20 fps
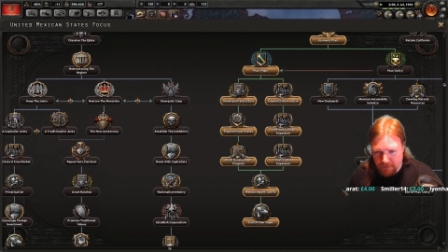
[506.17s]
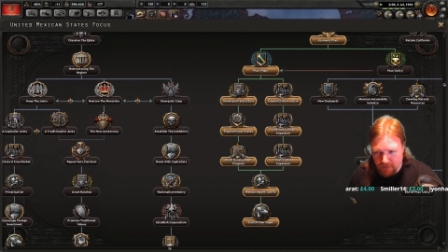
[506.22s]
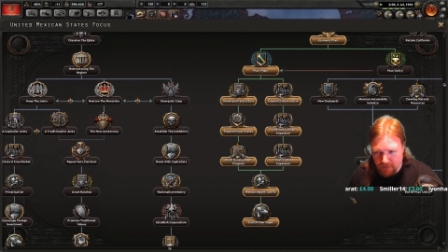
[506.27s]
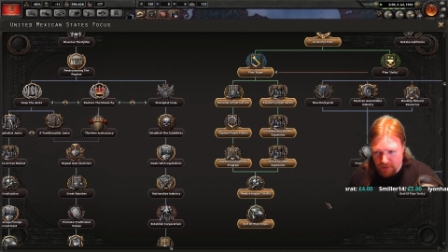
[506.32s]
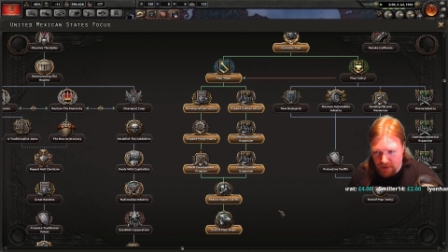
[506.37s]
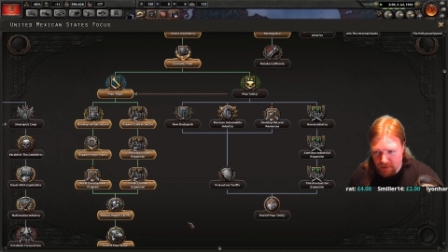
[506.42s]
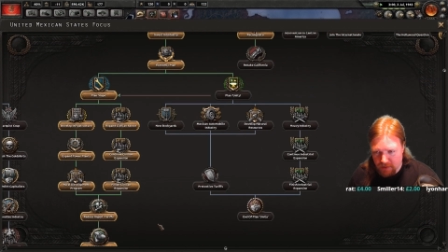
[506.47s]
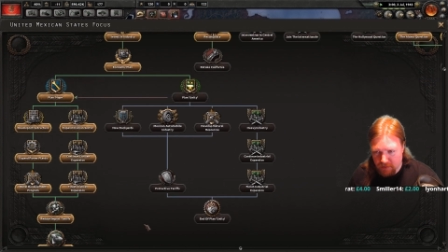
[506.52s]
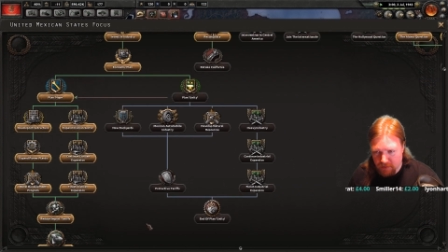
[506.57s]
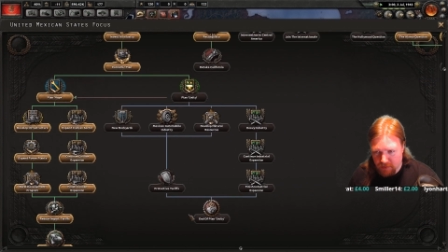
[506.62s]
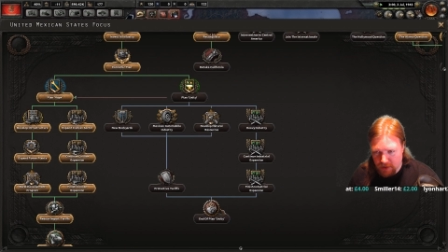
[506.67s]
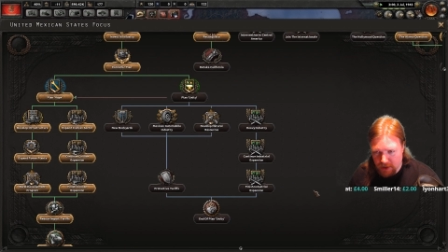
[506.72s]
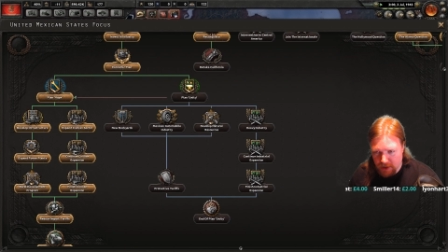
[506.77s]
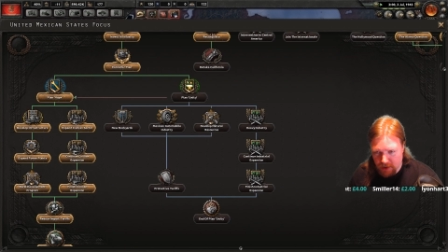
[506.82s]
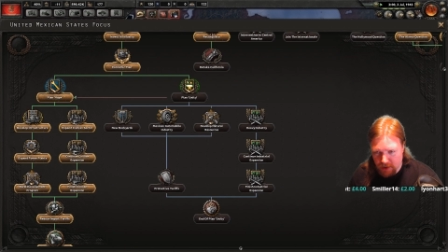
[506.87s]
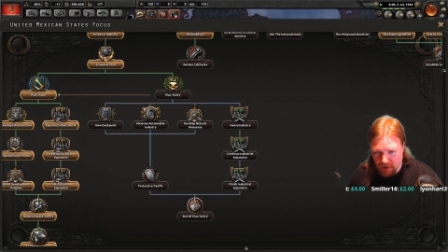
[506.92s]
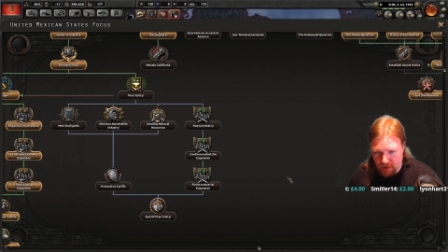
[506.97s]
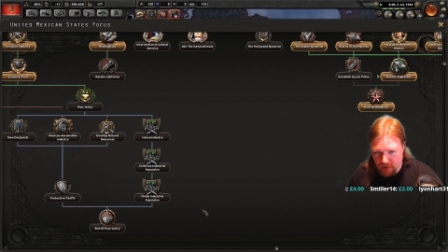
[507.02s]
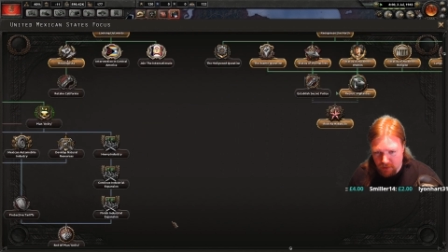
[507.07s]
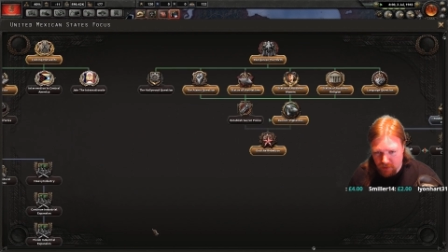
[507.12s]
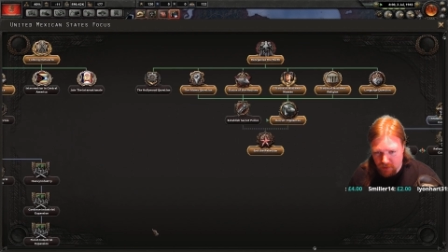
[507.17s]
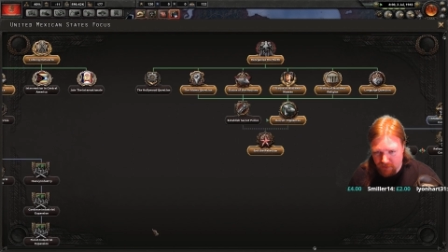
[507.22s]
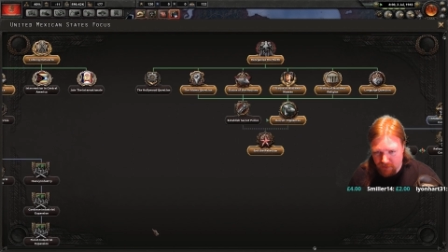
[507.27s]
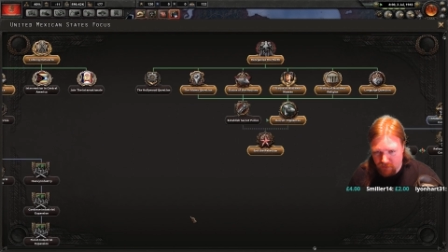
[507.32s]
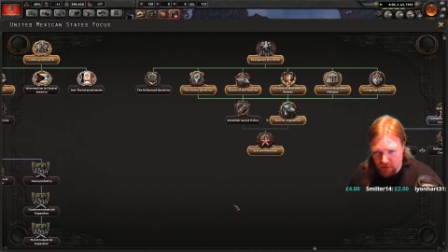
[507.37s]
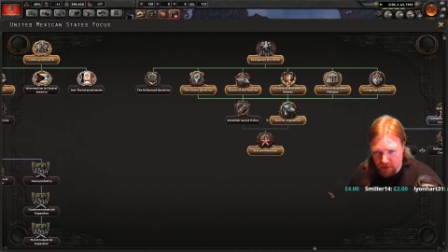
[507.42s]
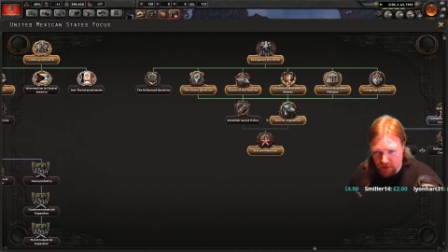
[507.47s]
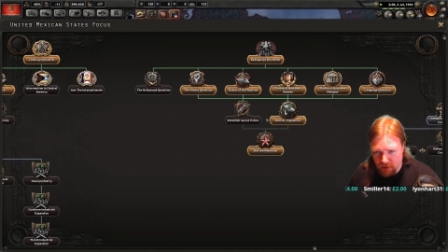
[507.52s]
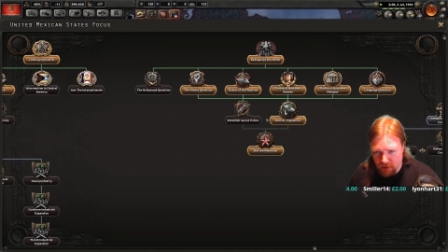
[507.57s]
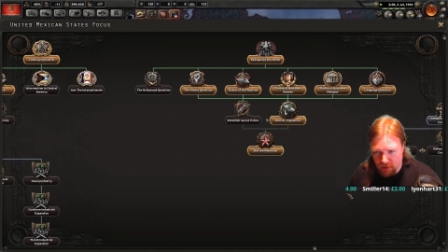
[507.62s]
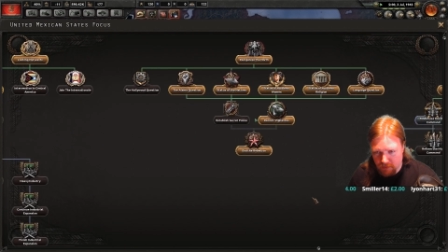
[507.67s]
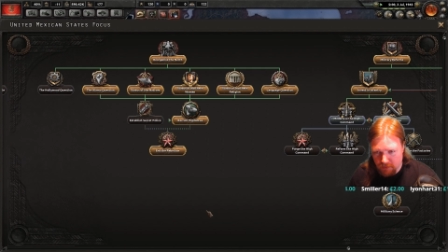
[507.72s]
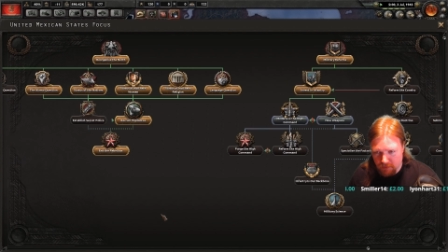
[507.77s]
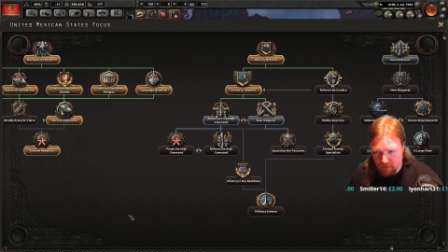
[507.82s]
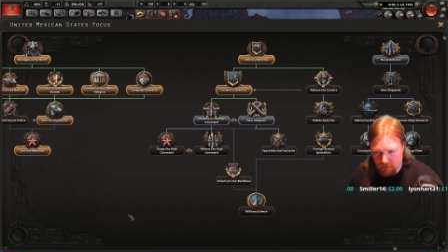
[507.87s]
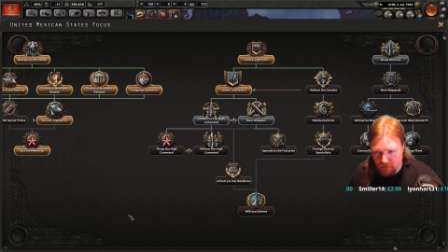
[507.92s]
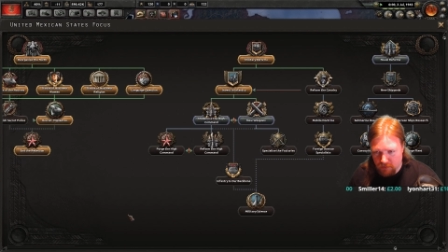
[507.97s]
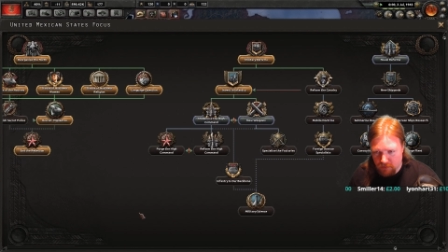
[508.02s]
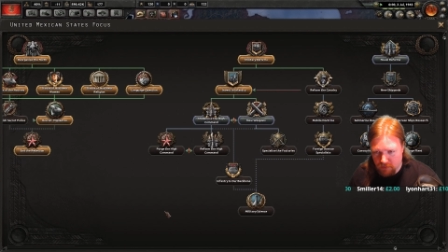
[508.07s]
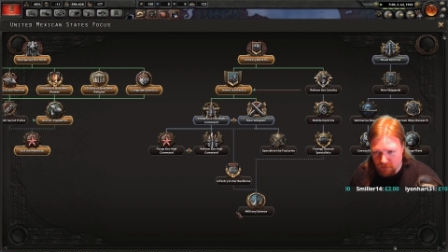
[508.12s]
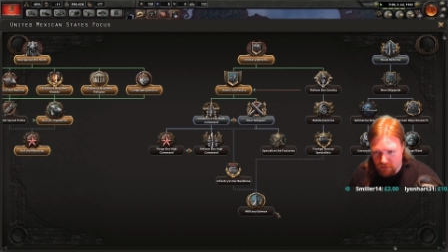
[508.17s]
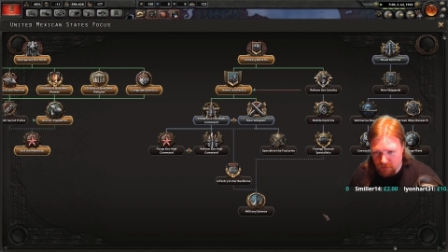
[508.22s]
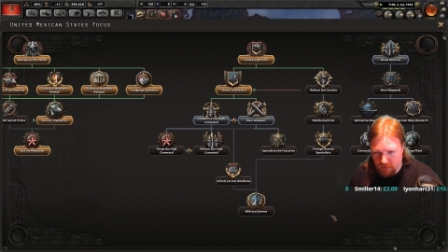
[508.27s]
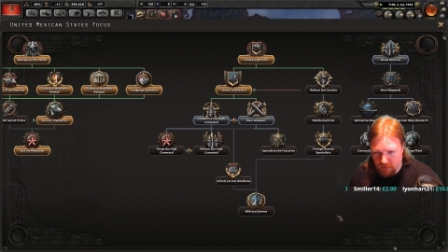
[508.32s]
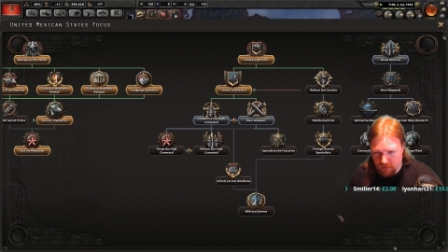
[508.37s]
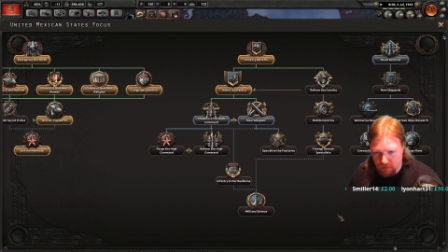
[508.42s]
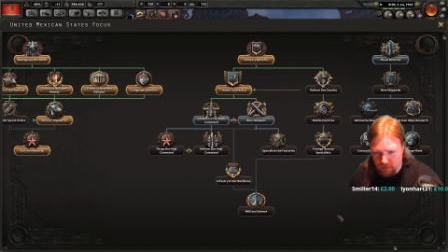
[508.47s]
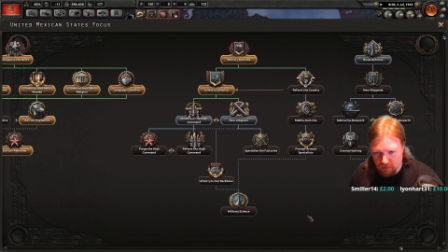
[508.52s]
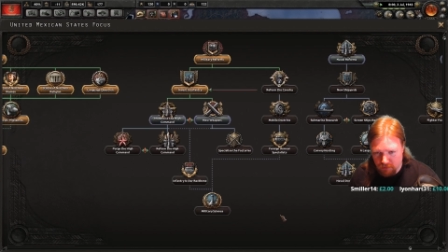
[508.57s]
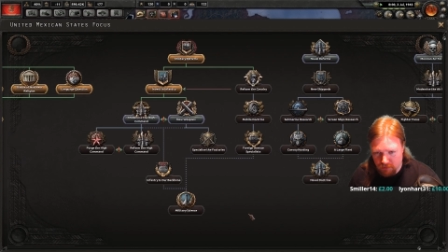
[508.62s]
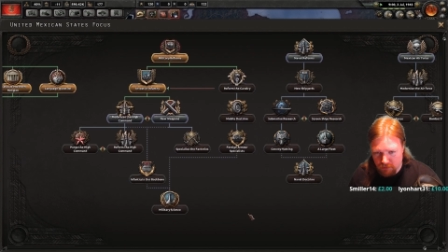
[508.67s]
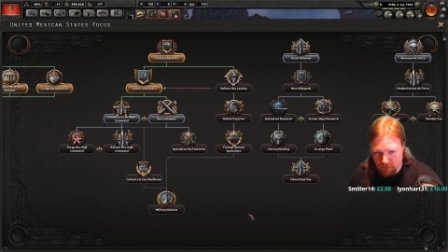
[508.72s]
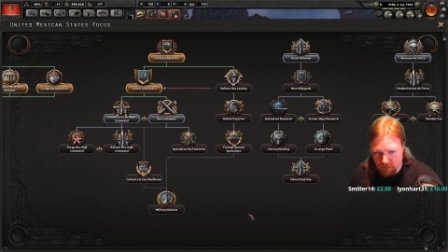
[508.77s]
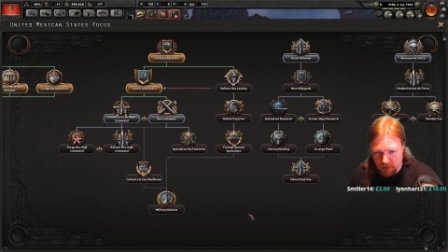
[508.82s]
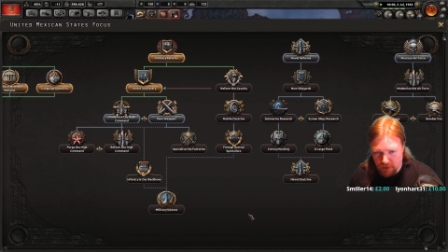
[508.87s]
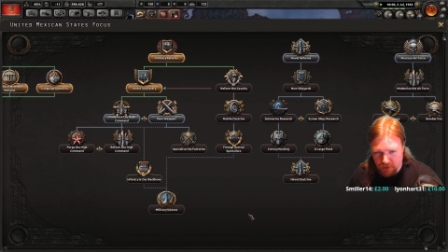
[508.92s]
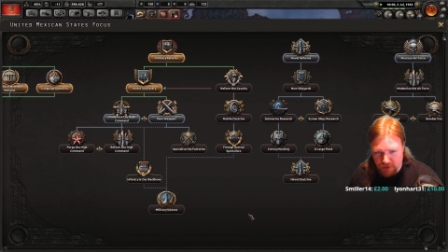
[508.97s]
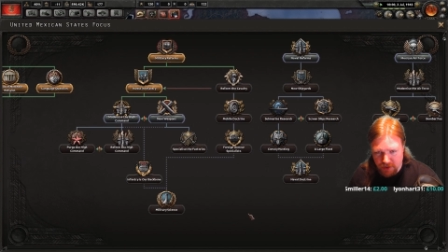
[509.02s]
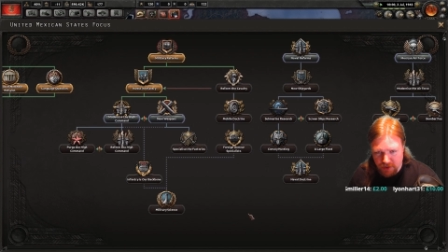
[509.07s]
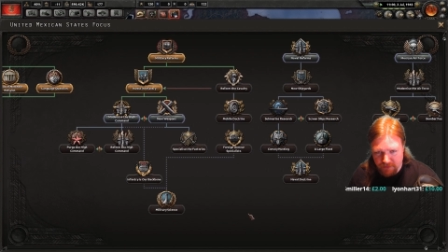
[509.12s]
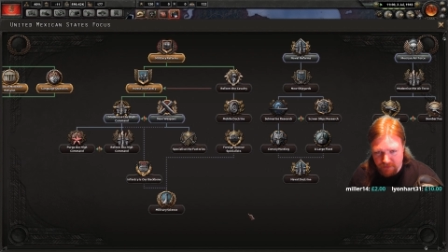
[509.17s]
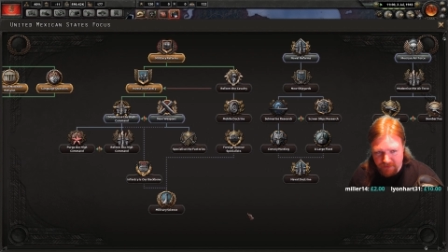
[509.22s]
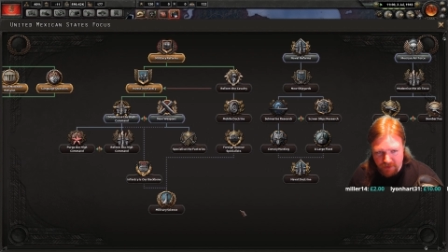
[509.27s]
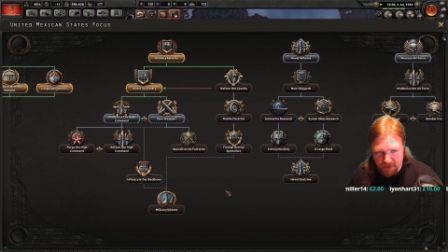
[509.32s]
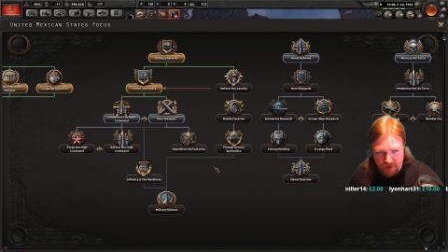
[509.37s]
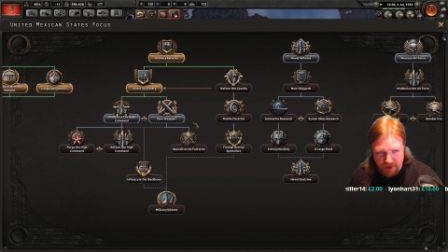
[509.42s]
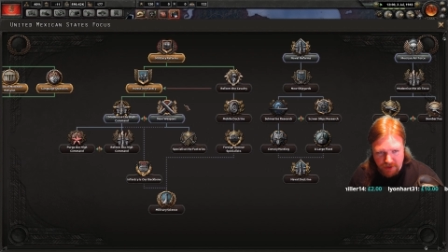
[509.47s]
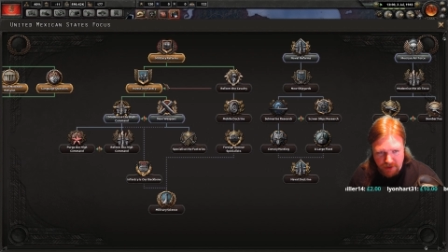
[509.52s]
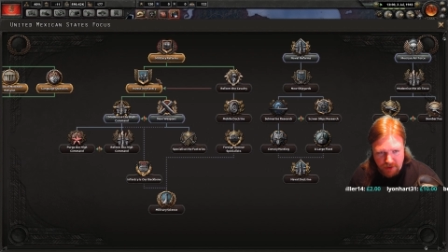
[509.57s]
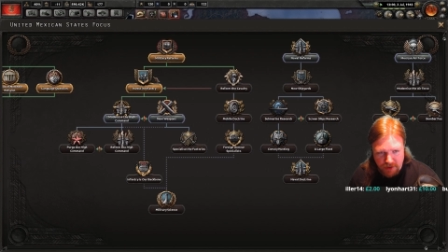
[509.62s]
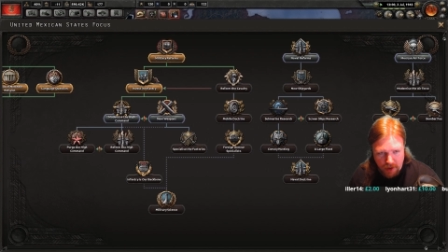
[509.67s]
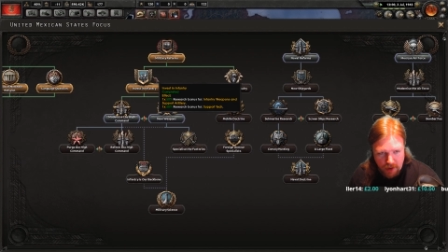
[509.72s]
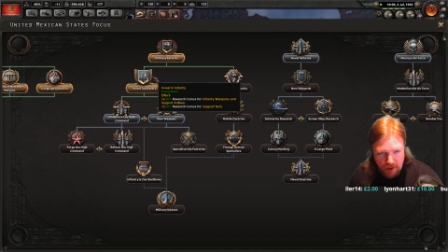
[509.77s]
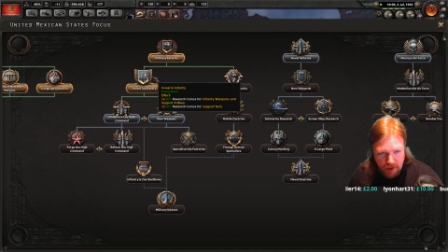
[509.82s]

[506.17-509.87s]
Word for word: I mean, we've already got most of the focuses.